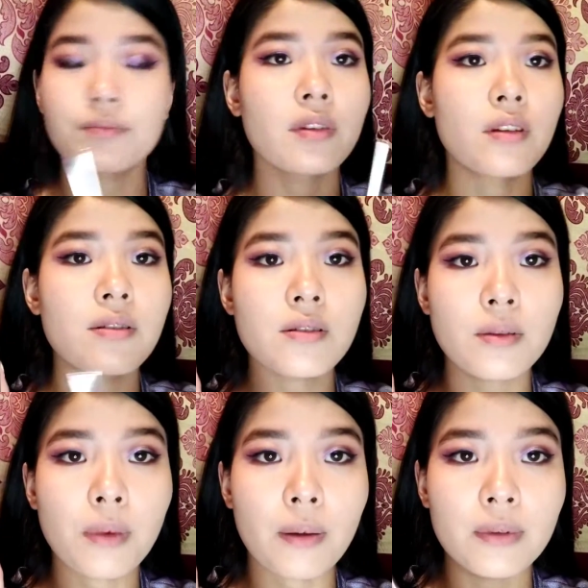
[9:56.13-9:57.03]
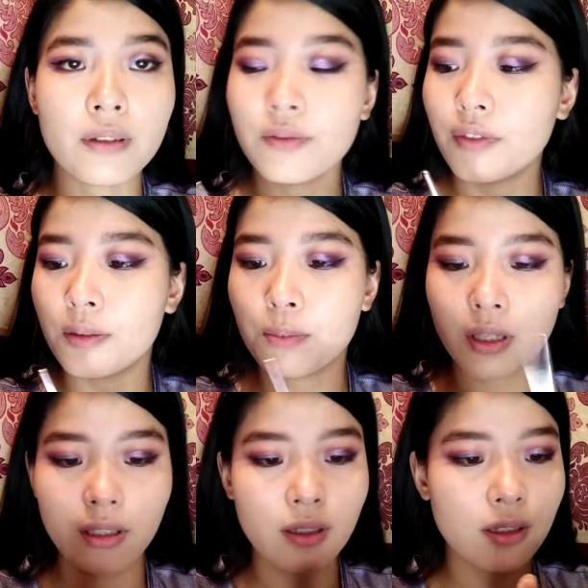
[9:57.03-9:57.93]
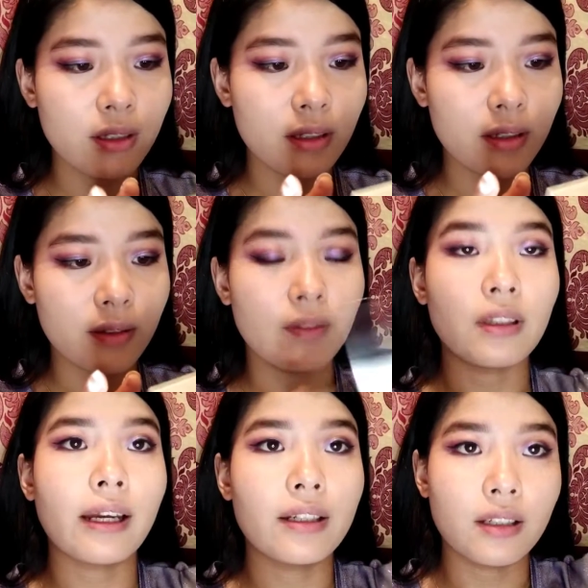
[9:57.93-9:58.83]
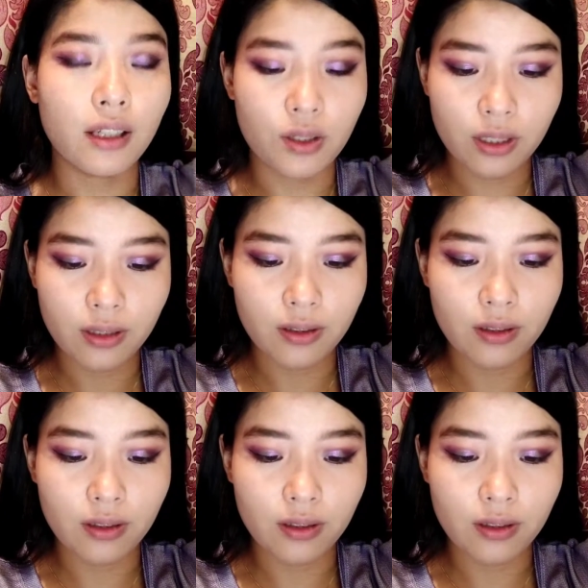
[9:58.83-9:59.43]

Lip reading: This is the Maybelline Fit Me light ledger.